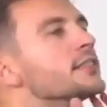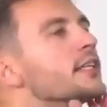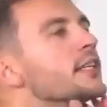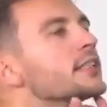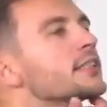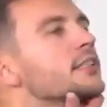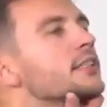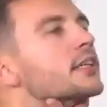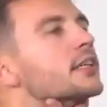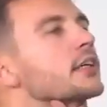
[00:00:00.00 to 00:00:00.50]

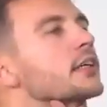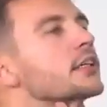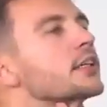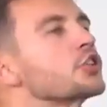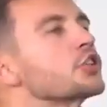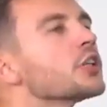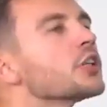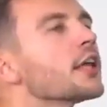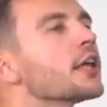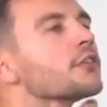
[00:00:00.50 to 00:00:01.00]
And then
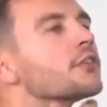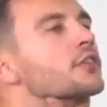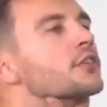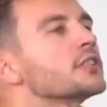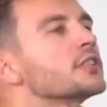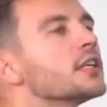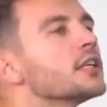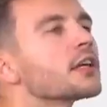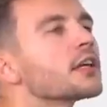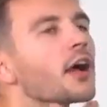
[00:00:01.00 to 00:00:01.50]
you start to
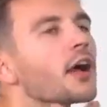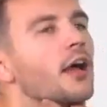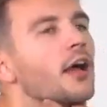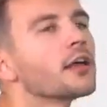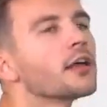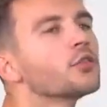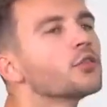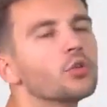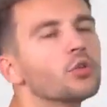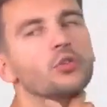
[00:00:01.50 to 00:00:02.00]
get that
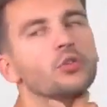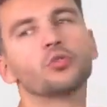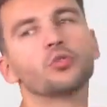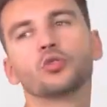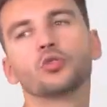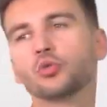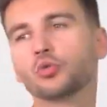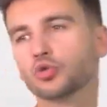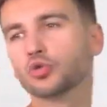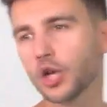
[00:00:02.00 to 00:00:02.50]
saggy
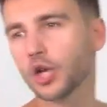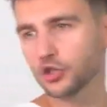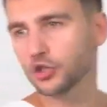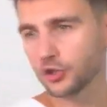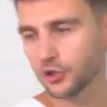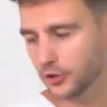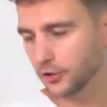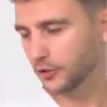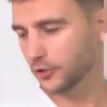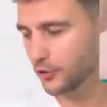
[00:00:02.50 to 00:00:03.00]
turkey neck
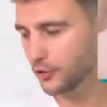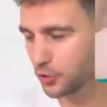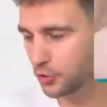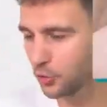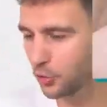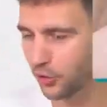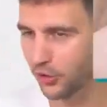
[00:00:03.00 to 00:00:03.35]
skin here.